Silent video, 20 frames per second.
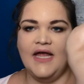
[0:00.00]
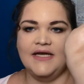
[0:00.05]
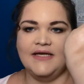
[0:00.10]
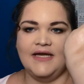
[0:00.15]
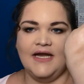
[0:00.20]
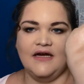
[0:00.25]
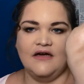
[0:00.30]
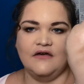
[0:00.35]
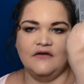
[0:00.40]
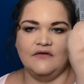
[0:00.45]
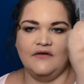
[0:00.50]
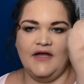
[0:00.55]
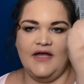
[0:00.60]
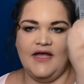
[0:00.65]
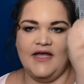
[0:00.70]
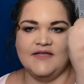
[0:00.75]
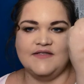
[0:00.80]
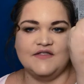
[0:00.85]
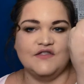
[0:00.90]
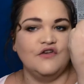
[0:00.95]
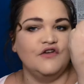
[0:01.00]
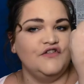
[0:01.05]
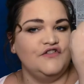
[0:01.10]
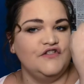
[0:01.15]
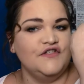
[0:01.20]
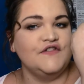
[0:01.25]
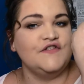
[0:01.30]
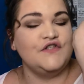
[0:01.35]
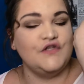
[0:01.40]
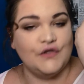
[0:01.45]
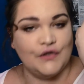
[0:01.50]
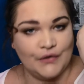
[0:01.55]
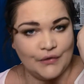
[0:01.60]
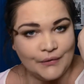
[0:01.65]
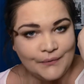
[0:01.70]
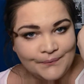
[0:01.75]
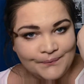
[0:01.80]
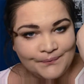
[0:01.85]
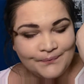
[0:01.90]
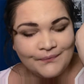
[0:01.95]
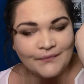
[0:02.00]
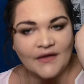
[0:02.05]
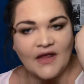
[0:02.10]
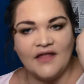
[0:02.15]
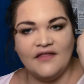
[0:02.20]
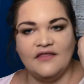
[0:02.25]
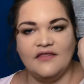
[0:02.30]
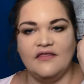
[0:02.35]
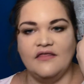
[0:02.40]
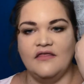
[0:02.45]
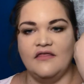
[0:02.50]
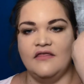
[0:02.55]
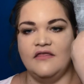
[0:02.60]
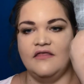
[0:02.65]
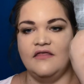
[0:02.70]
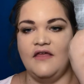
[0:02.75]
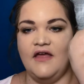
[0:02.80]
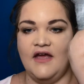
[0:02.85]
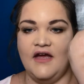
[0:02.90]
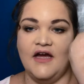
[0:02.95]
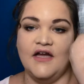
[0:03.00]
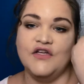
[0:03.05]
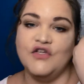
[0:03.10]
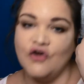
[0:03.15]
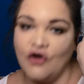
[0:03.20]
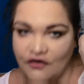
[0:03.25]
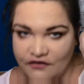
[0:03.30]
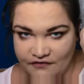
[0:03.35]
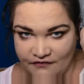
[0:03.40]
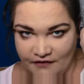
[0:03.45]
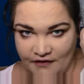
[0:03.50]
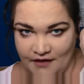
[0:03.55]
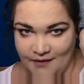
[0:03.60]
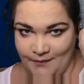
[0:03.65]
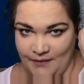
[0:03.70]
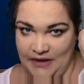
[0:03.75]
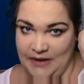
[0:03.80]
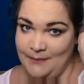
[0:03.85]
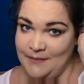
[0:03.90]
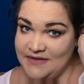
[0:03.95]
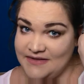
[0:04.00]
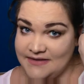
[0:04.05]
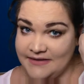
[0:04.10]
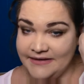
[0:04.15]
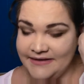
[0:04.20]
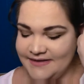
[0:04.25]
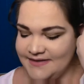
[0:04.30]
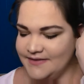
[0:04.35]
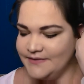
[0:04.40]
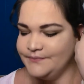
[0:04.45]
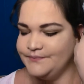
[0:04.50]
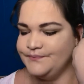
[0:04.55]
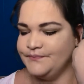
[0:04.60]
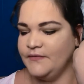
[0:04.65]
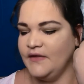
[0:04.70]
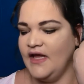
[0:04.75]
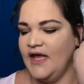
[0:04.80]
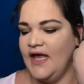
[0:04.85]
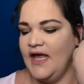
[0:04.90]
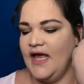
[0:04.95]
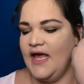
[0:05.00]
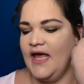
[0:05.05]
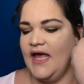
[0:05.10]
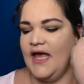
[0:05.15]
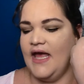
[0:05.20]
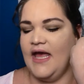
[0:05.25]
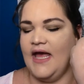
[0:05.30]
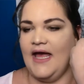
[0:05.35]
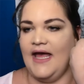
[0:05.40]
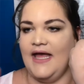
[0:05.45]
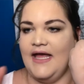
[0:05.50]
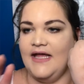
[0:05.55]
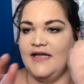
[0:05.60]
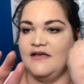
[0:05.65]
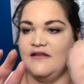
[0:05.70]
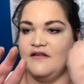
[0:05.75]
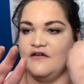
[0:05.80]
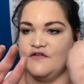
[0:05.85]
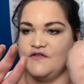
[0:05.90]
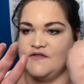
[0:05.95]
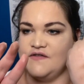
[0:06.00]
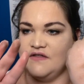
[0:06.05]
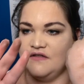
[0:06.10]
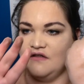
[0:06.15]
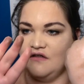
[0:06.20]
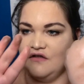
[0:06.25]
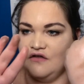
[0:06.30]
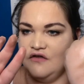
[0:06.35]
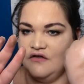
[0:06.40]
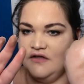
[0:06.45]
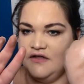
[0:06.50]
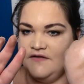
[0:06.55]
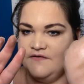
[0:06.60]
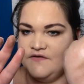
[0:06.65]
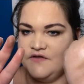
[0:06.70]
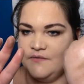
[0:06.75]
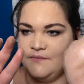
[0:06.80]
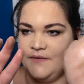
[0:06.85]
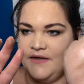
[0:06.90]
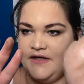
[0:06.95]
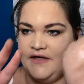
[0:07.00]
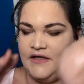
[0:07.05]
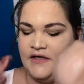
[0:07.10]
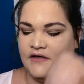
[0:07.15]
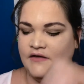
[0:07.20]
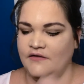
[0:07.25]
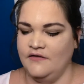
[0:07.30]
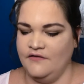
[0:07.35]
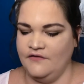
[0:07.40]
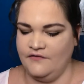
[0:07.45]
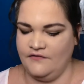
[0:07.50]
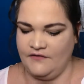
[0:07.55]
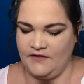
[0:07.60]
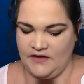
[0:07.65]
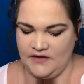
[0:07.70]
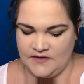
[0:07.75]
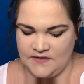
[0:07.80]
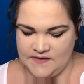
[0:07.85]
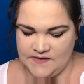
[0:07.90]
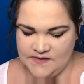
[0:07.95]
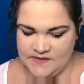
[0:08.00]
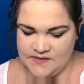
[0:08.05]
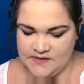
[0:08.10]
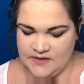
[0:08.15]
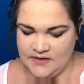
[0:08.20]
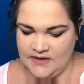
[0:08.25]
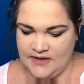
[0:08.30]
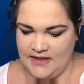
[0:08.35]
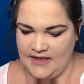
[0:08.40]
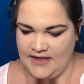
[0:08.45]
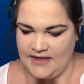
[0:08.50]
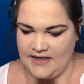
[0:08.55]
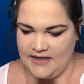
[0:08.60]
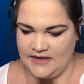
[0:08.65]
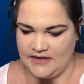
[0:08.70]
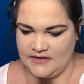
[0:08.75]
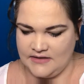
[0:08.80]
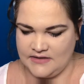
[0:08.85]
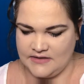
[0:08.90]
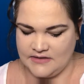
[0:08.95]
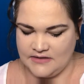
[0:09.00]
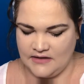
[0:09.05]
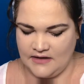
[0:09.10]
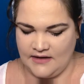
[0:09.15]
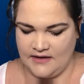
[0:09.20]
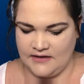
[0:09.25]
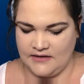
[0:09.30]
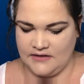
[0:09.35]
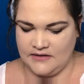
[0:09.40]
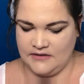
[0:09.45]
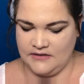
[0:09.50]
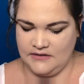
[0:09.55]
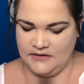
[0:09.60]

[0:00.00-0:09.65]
Now, it's not just you. They are not very pigmented, and there is still a lot left on my fingers, and like,